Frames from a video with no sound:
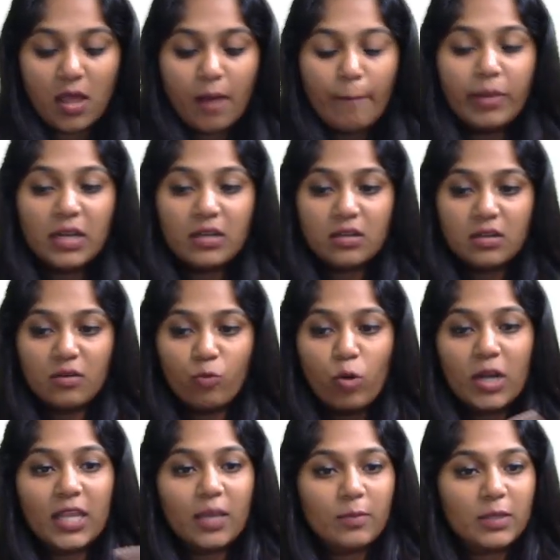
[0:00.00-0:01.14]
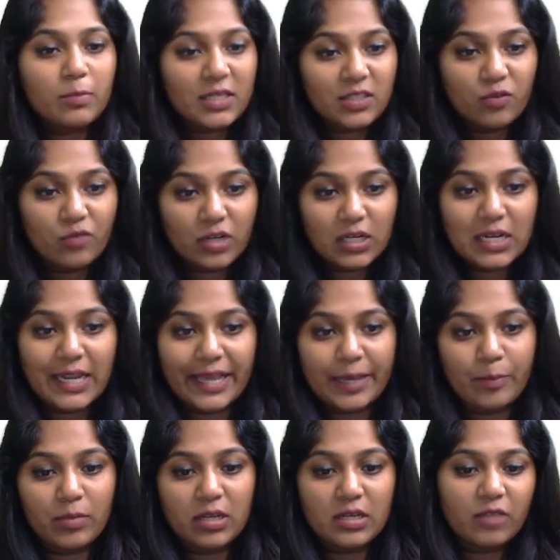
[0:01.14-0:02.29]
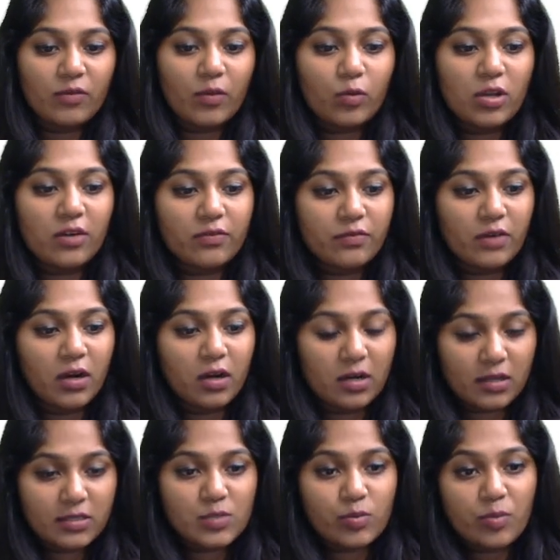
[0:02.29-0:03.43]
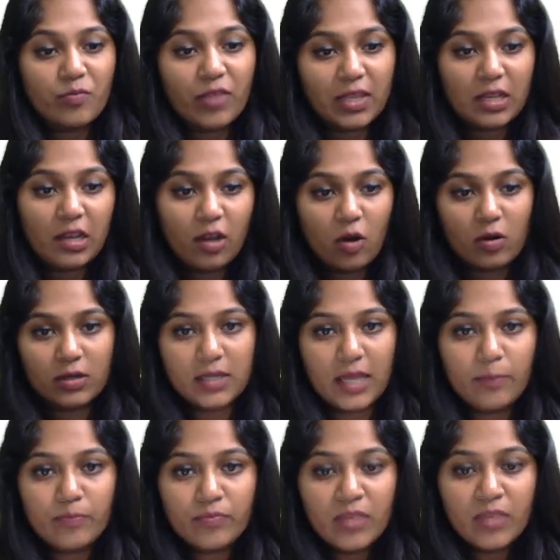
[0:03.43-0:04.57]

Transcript: But what do you mean by the word liability? We would have heard this from very long time.